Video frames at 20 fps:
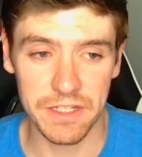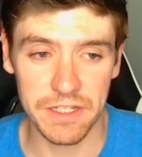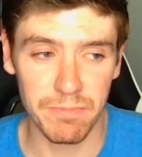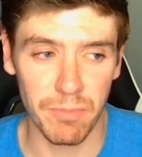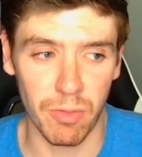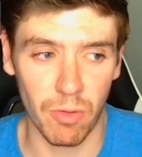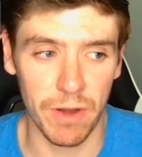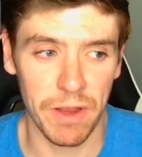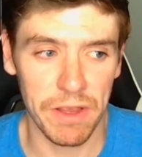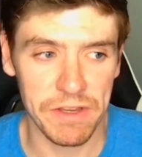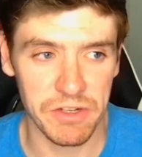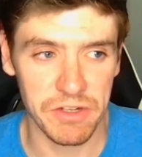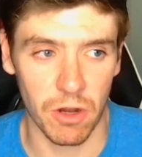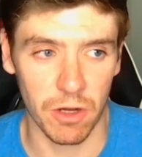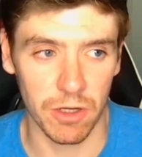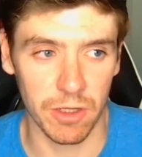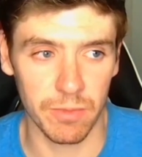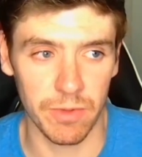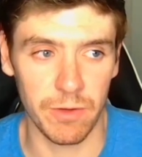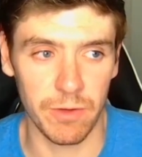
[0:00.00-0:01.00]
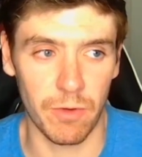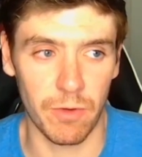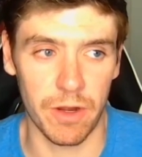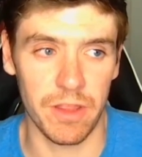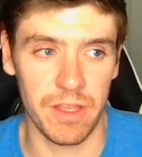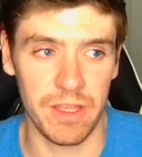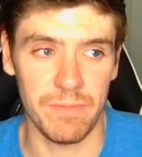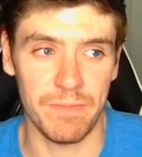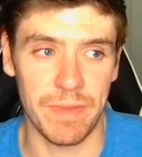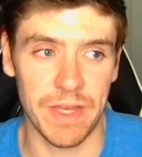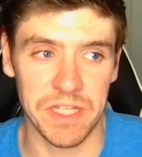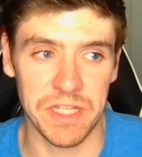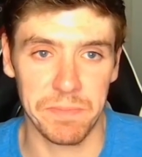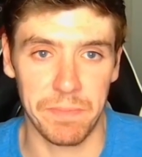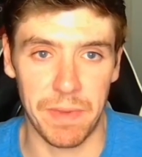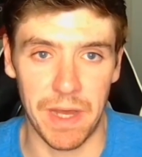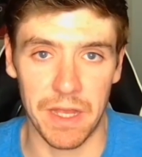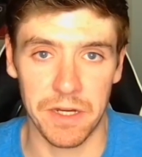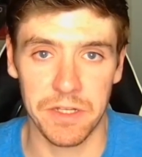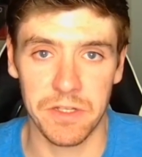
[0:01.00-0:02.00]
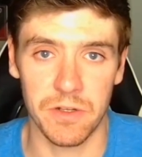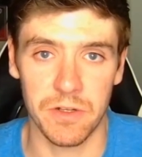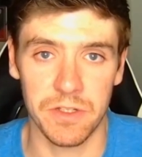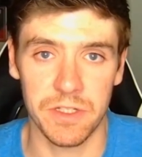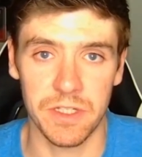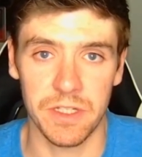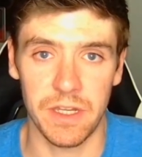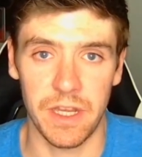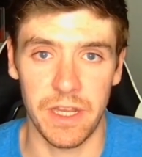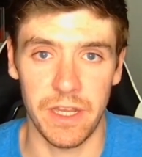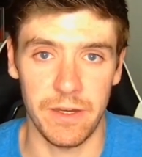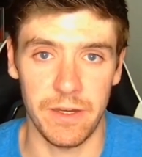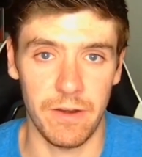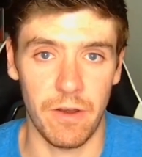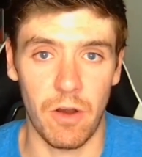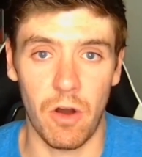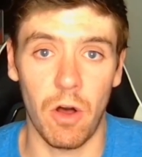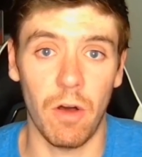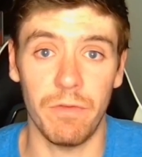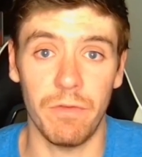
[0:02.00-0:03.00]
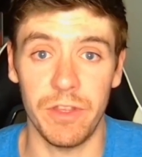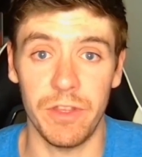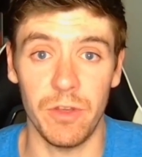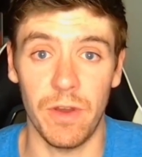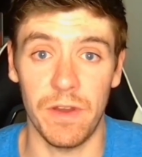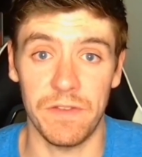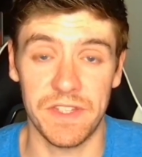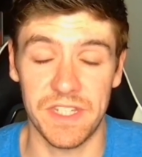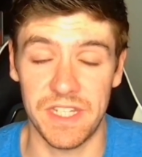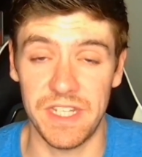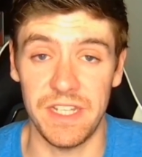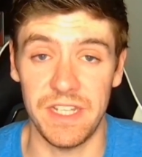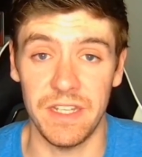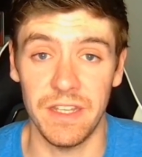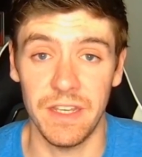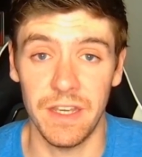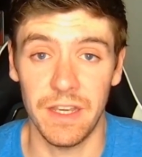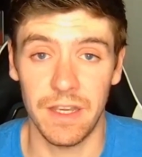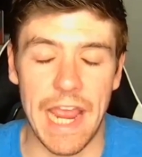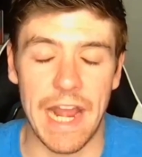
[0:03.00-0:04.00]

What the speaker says: Dustin Poirier is arguably one of the best boxers in all of the UFC.